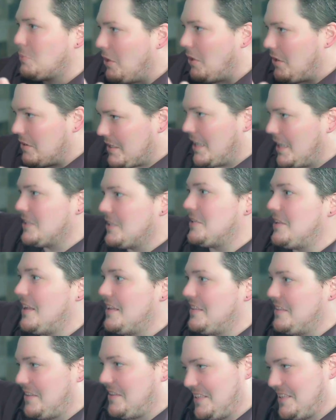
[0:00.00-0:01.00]
wall. The
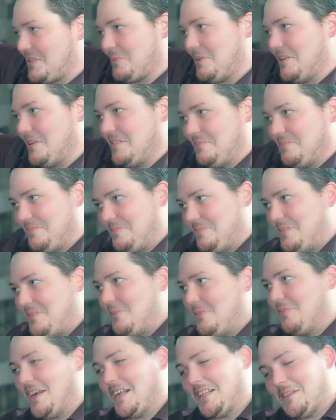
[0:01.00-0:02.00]
ice wall.
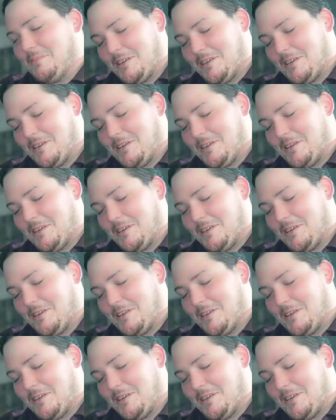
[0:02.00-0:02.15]
You forgot to